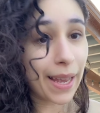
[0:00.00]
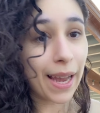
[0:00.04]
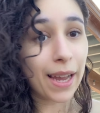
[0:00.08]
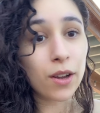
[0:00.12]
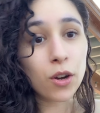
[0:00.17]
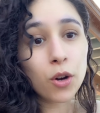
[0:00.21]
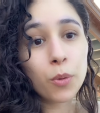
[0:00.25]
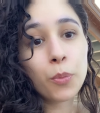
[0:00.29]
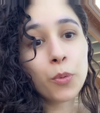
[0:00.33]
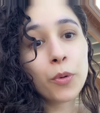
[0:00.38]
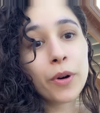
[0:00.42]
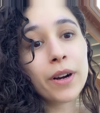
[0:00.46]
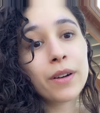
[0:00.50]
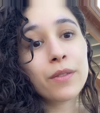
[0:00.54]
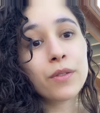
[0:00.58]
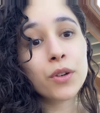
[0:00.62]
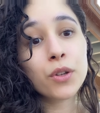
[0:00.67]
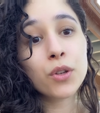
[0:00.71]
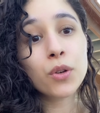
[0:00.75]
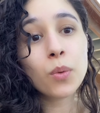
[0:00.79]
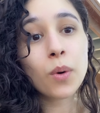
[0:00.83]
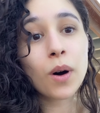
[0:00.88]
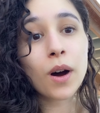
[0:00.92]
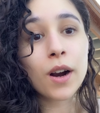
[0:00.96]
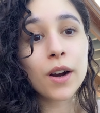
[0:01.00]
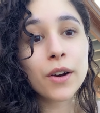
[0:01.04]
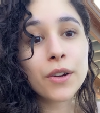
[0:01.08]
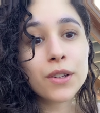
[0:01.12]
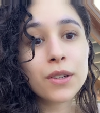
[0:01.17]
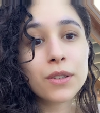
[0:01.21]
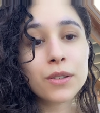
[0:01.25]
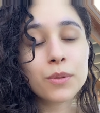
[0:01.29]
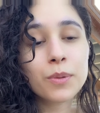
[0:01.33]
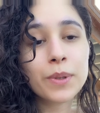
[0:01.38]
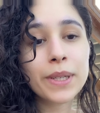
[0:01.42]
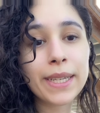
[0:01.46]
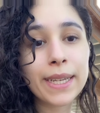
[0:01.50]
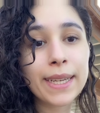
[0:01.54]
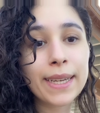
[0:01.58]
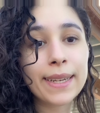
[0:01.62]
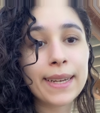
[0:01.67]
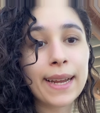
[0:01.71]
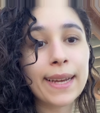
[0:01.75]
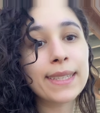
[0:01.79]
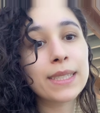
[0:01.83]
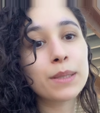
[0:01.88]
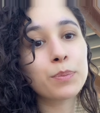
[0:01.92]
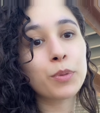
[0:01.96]
I hope wherever you are, you're reading a
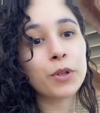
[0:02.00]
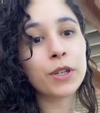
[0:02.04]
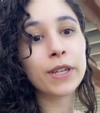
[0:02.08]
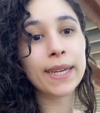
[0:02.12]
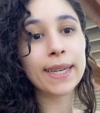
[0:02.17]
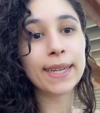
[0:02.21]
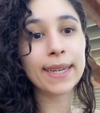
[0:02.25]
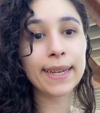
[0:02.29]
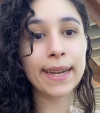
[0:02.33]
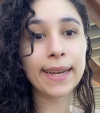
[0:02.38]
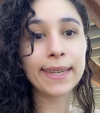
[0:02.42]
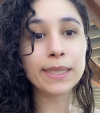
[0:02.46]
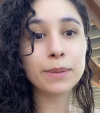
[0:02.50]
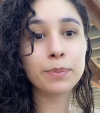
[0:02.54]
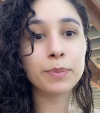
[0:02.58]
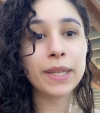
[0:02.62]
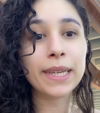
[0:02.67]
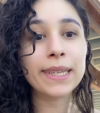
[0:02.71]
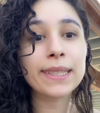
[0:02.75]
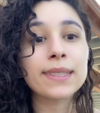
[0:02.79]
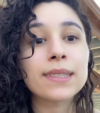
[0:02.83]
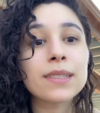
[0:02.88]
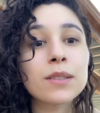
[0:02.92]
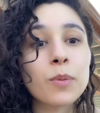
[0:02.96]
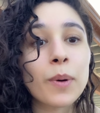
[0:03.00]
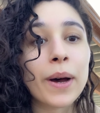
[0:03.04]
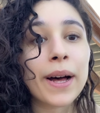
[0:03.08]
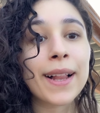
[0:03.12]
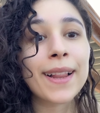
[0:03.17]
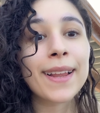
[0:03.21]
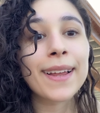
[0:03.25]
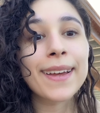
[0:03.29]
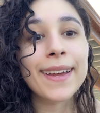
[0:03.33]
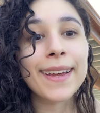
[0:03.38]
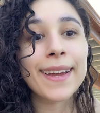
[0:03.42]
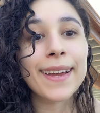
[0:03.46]
nice book in a nice place as well.